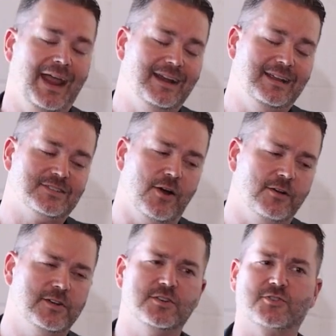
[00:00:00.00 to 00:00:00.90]
And it's
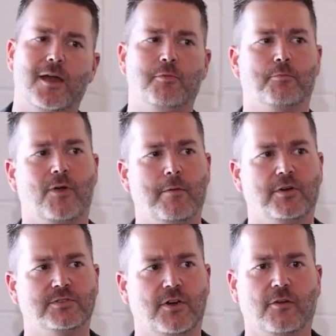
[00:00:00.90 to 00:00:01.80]
hard to describe what
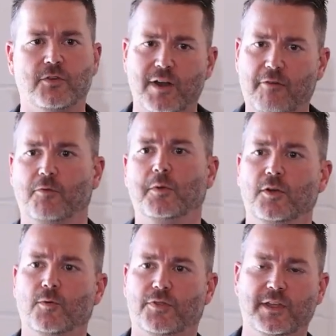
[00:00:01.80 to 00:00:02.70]
parameters are if you're not
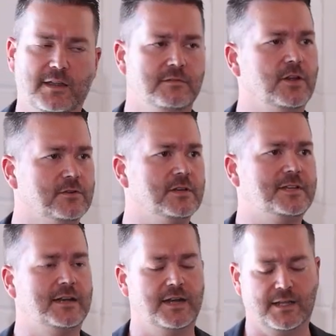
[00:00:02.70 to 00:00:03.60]
familiar with the you know,
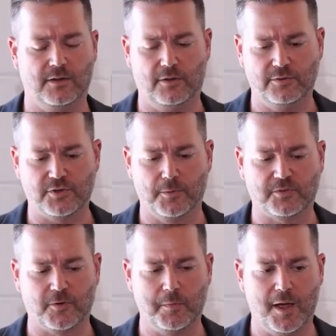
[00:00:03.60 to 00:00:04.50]
technical
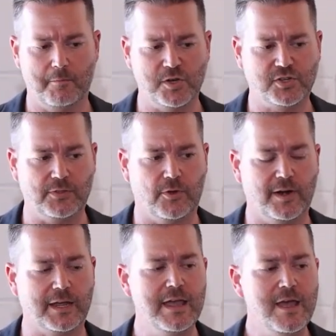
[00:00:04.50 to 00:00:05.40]
terms from uh, machine
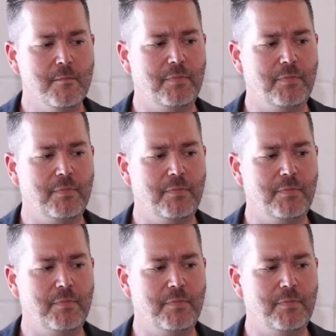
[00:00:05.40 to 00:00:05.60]
learning,